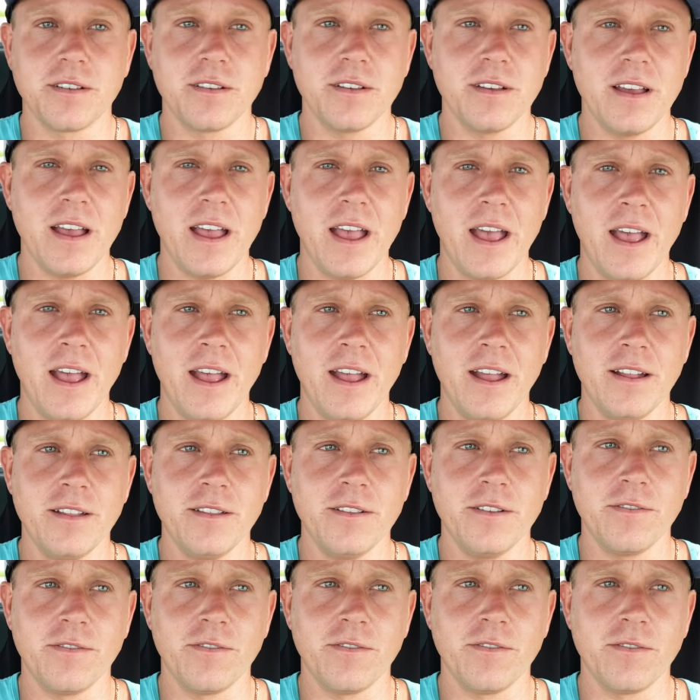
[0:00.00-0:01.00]

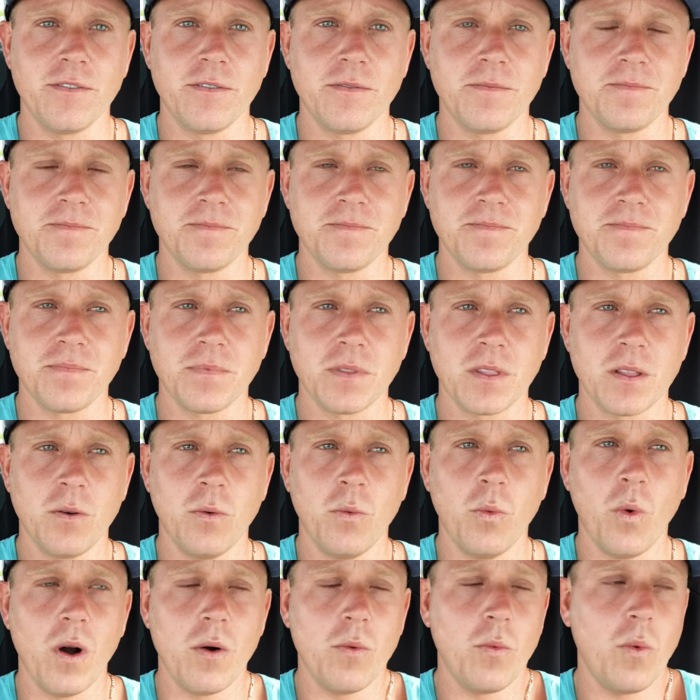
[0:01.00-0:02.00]
And
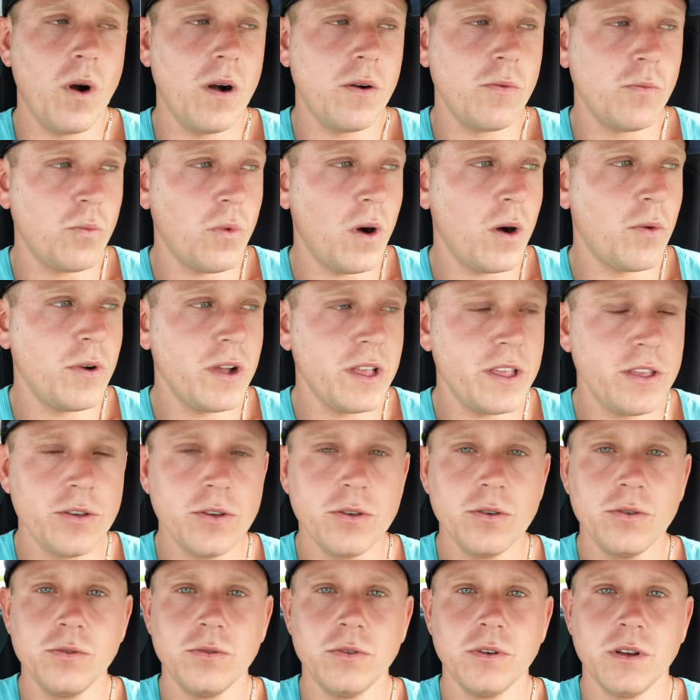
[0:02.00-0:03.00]
what would
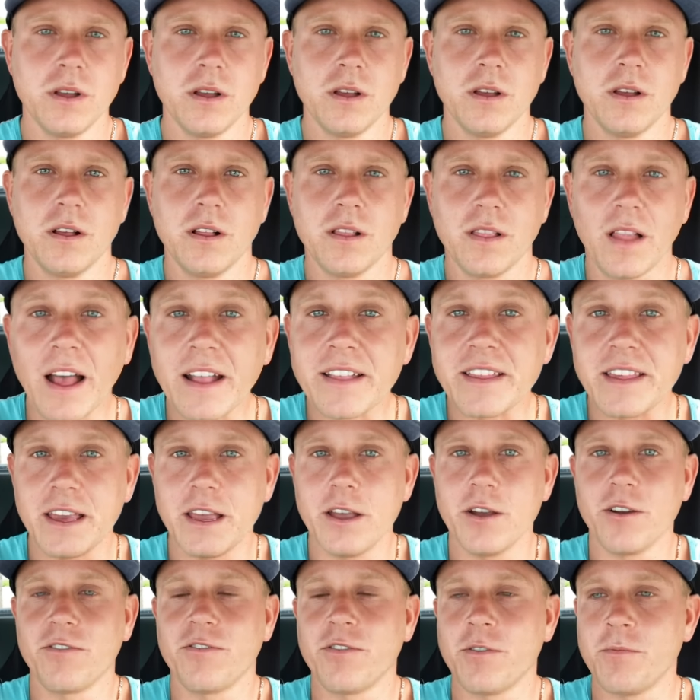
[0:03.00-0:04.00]
you like to
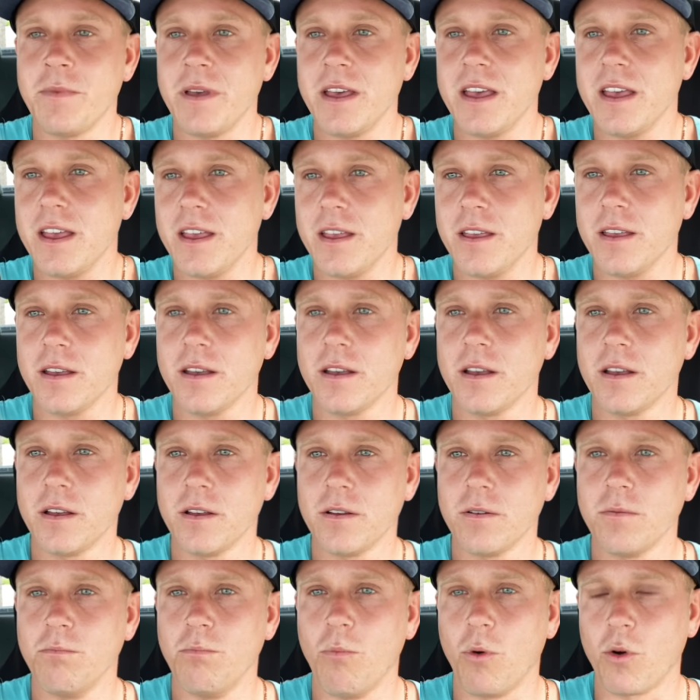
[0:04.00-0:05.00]
hear from me?
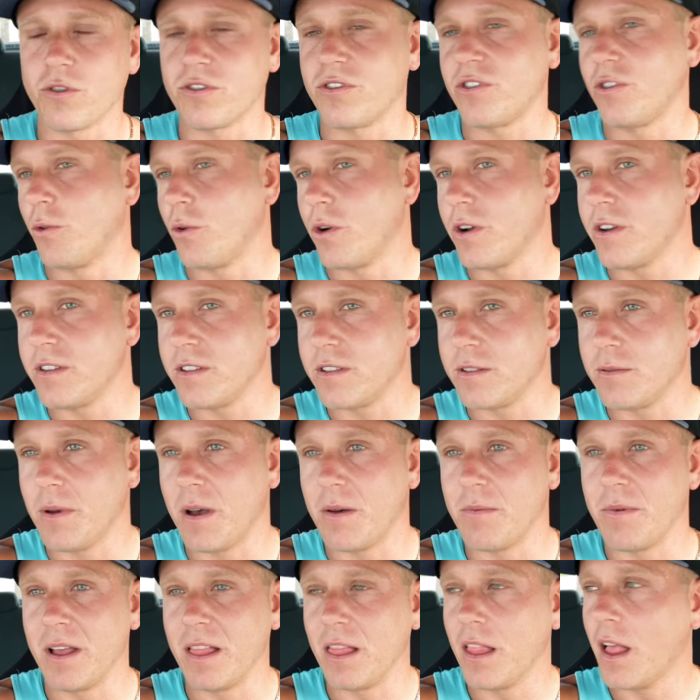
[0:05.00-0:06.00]
More stories about
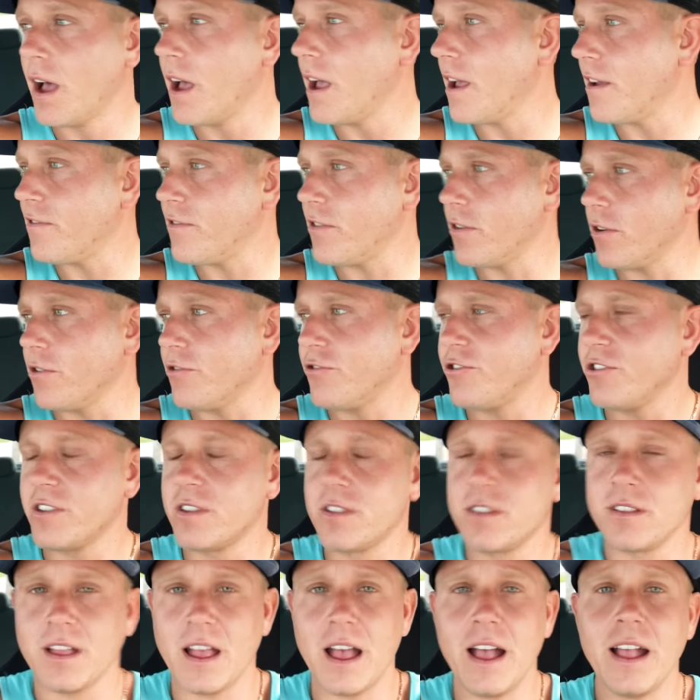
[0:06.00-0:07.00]
my life or
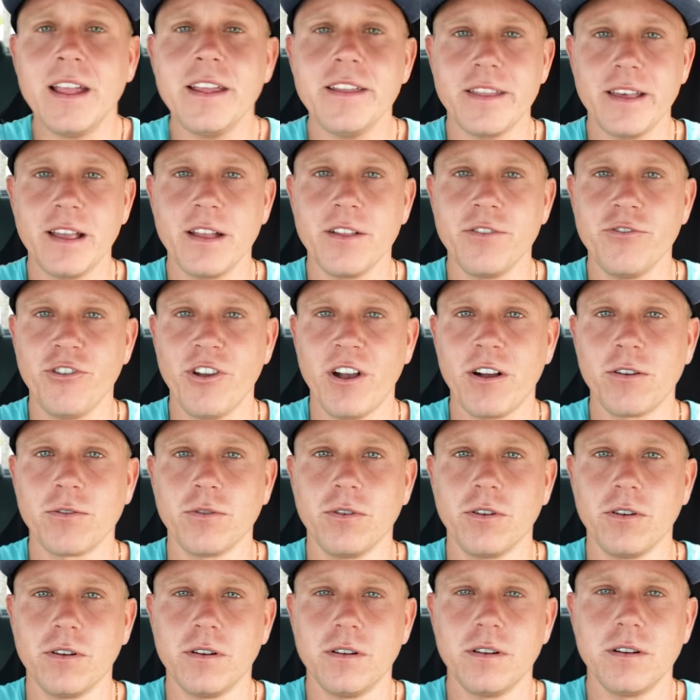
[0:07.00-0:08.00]
just anything in
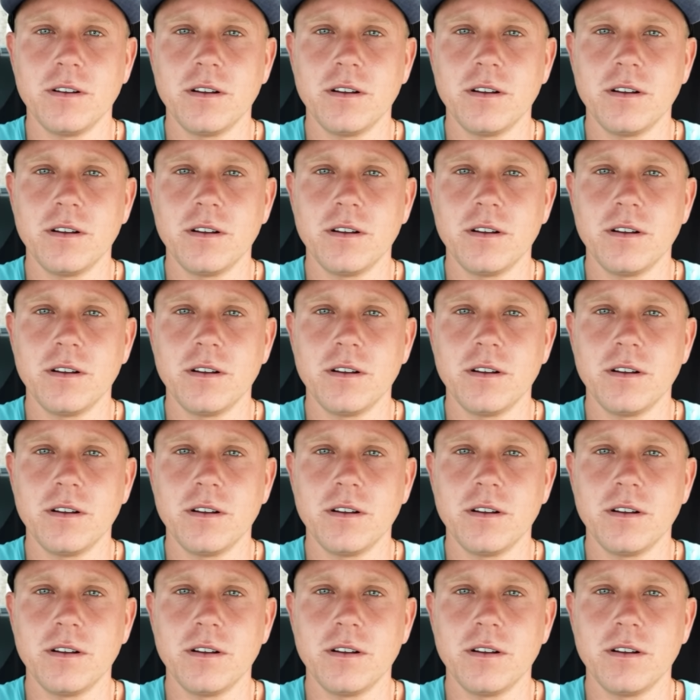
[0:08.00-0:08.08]
general.